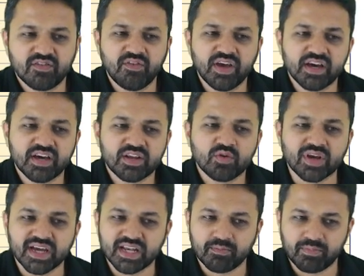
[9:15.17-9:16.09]
where you
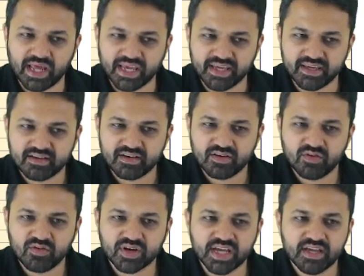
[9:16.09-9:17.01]
can apply.
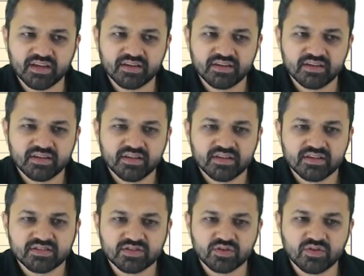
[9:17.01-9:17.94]
Okay,
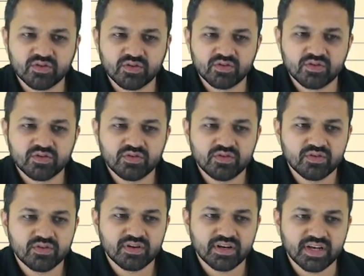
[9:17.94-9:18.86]
so
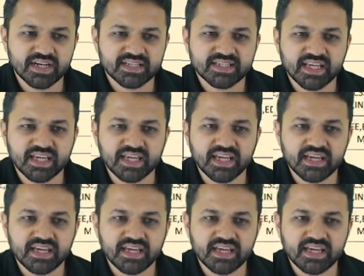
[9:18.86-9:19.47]
let's see,